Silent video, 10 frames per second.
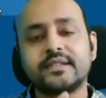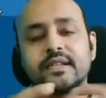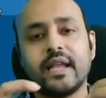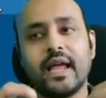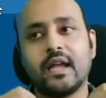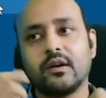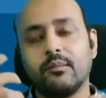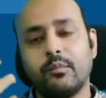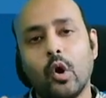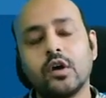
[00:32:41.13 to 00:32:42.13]
like
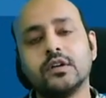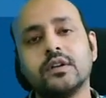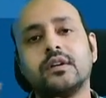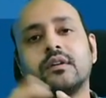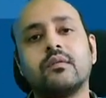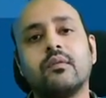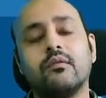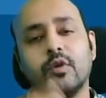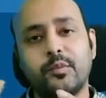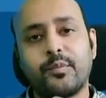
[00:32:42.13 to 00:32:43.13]
Blogger,
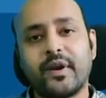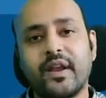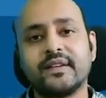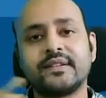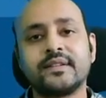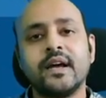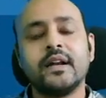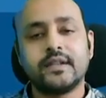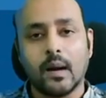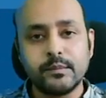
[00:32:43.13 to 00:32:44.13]
WordPress,
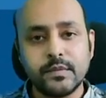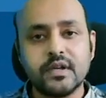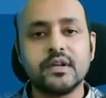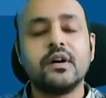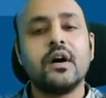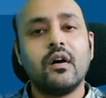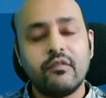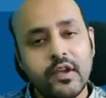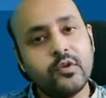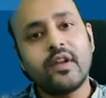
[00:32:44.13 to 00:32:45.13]
Tumbler,
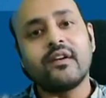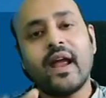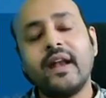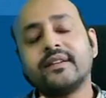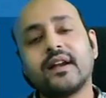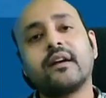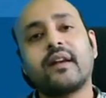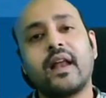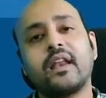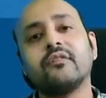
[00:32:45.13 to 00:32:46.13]
where you can start
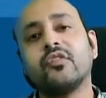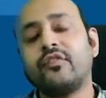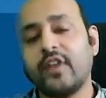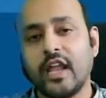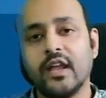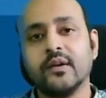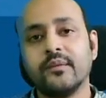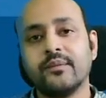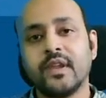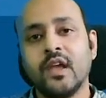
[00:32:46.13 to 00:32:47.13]
writing for free.
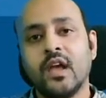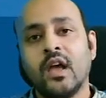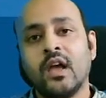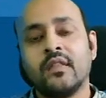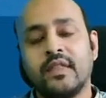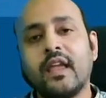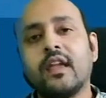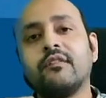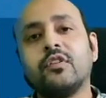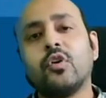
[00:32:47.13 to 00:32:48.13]
They
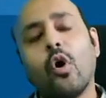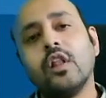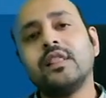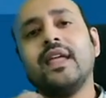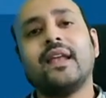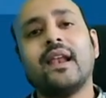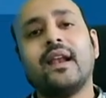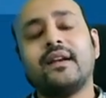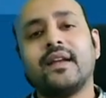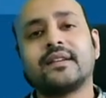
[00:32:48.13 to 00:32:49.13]
give you all the
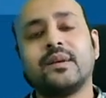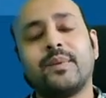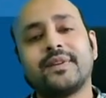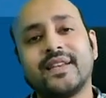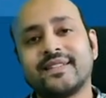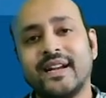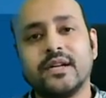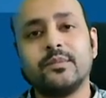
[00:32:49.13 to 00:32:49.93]
analytics, the basic setup,